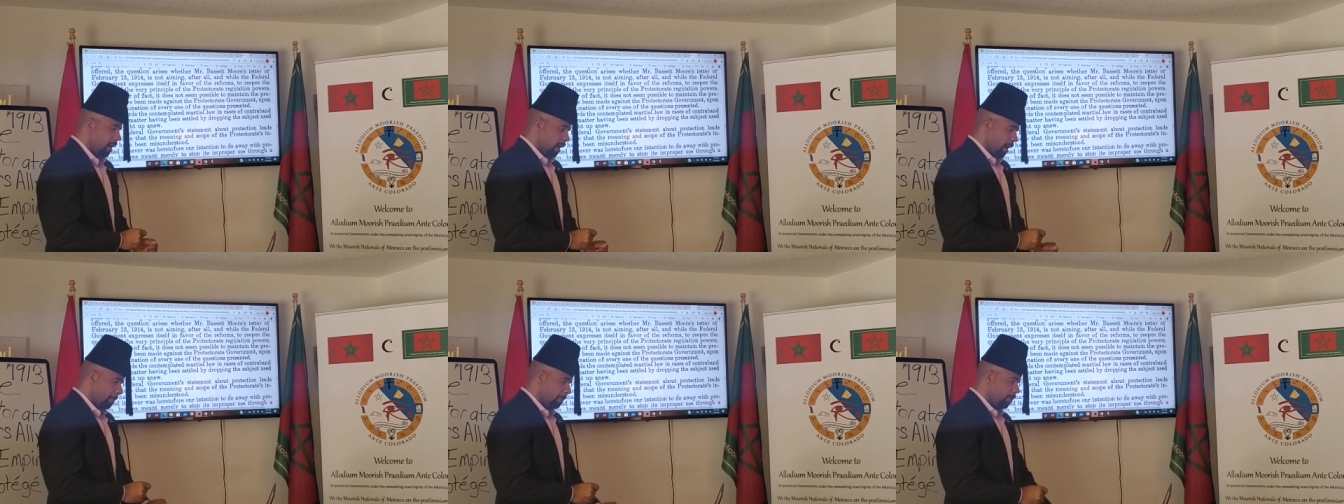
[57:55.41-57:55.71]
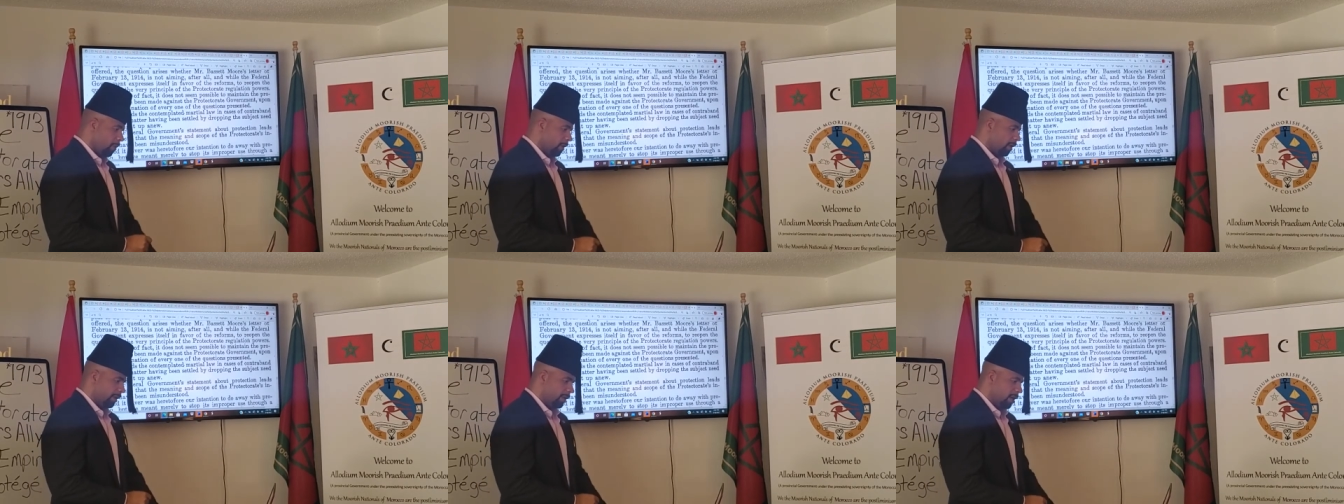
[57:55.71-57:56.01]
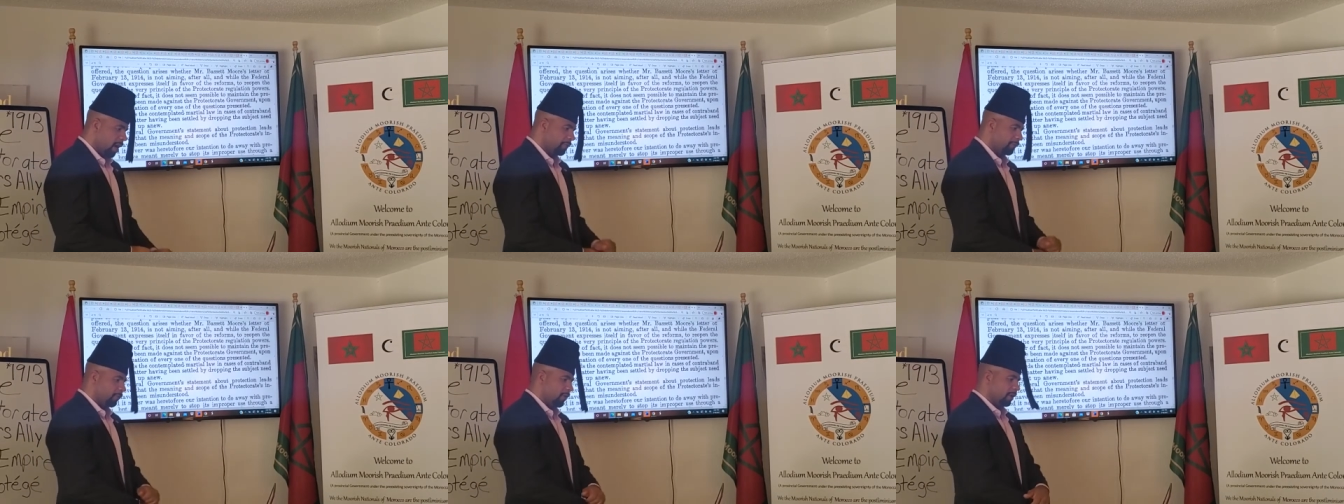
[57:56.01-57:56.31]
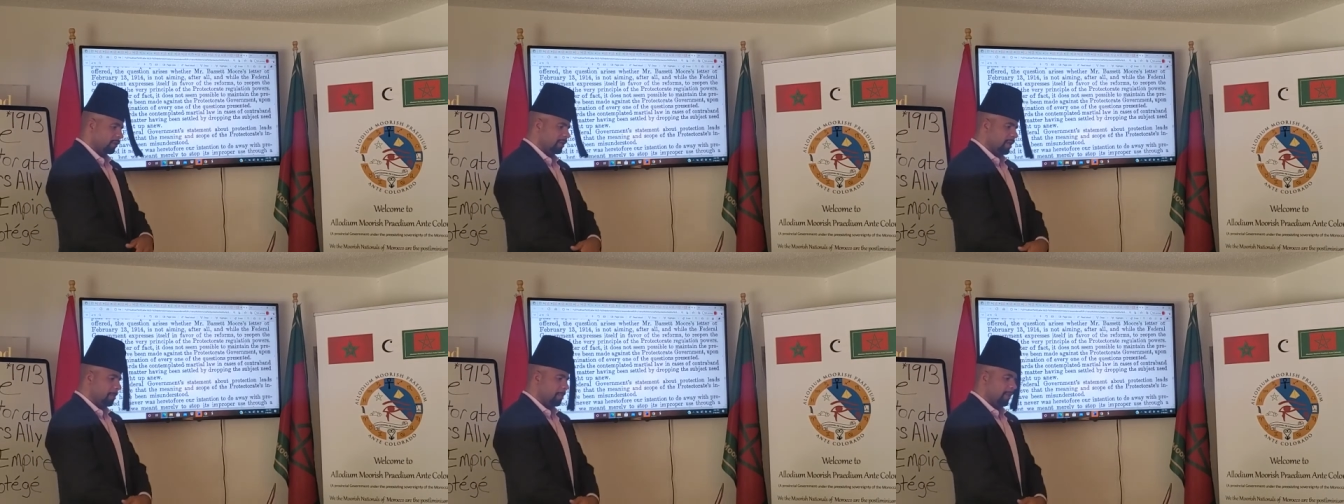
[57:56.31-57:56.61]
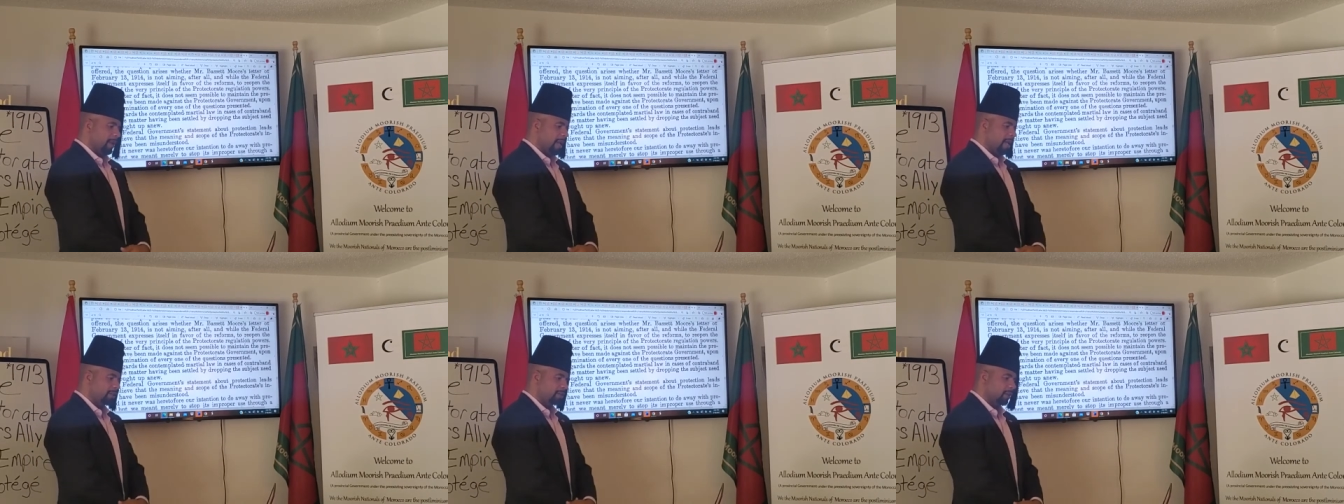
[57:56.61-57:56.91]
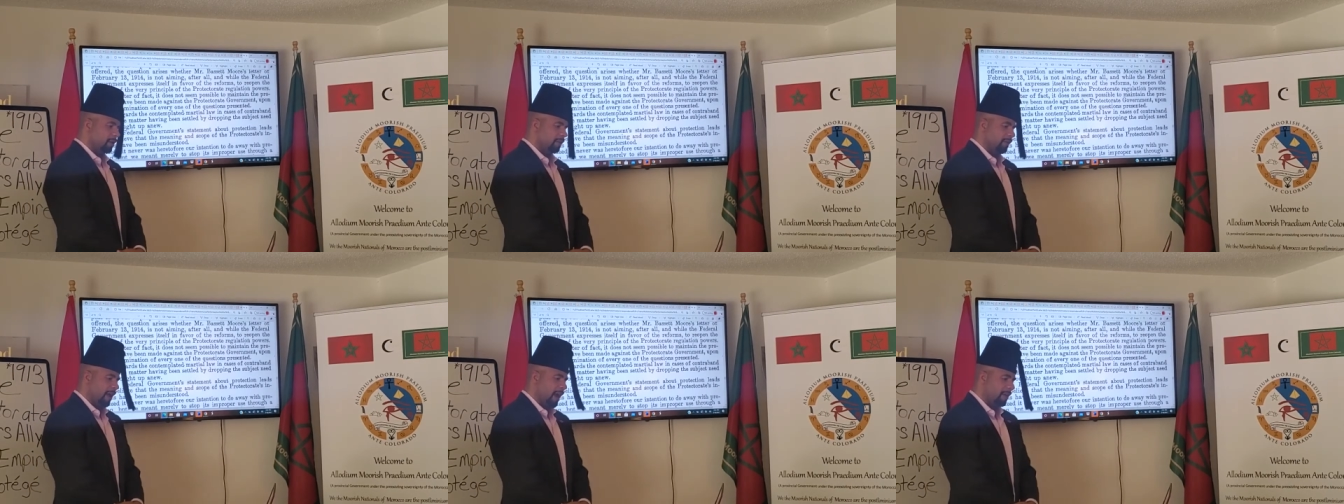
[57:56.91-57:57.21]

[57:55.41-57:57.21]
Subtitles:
upon the careful examination of